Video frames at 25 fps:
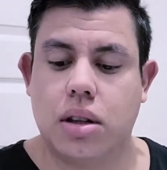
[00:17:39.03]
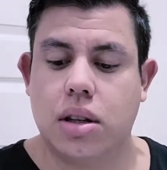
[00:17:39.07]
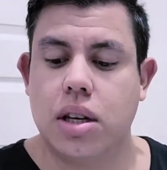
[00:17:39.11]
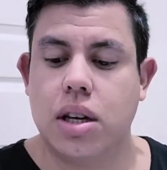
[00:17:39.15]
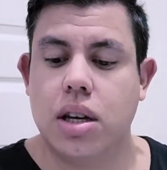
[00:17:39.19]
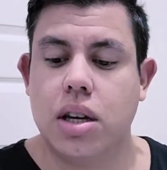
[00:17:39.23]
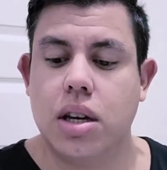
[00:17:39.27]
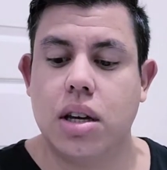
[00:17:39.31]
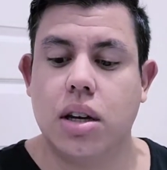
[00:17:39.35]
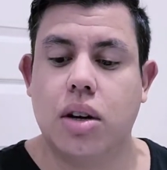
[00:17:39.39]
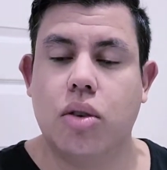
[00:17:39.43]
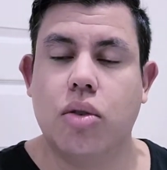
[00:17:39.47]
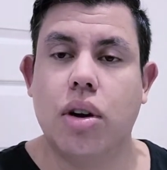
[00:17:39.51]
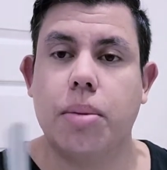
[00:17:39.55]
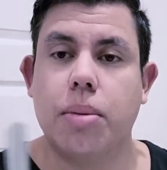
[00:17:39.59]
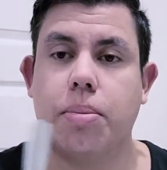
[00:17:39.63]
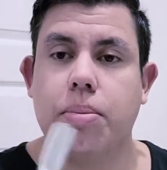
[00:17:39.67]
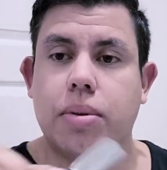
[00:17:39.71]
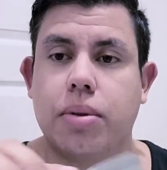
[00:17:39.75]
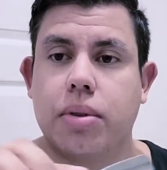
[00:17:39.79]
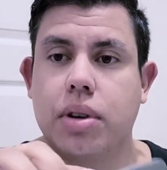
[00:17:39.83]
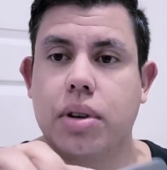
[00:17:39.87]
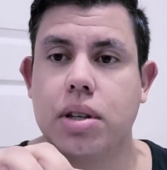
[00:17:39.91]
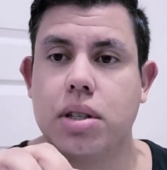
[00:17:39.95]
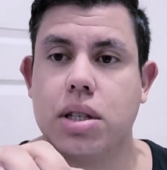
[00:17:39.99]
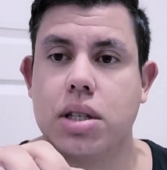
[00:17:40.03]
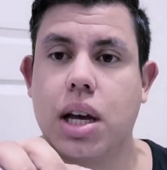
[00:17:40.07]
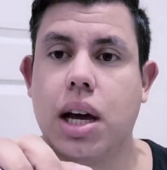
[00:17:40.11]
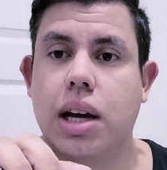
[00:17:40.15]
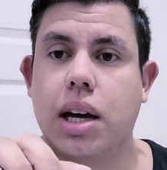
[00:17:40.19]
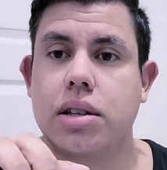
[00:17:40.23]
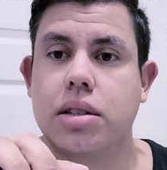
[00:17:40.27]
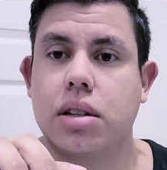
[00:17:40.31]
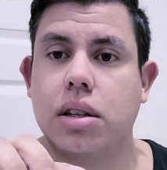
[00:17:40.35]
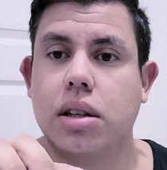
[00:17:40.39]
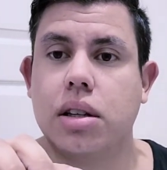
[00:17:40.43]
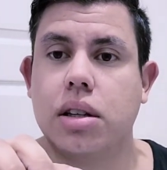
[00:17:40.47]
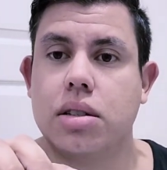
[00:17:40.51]
The grip is
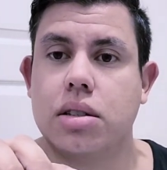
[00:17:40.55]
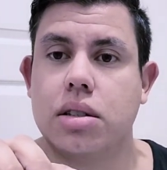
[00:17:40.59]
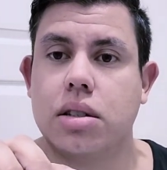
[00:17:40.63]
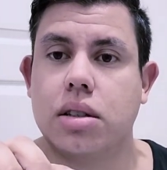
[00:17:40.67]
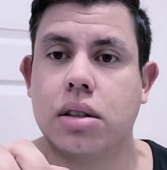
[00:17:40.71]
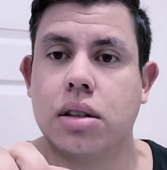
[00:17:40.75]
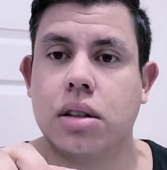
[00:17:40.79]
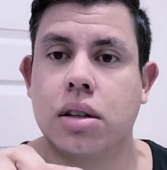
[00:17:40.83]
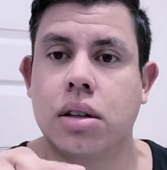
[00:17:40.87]
excellent.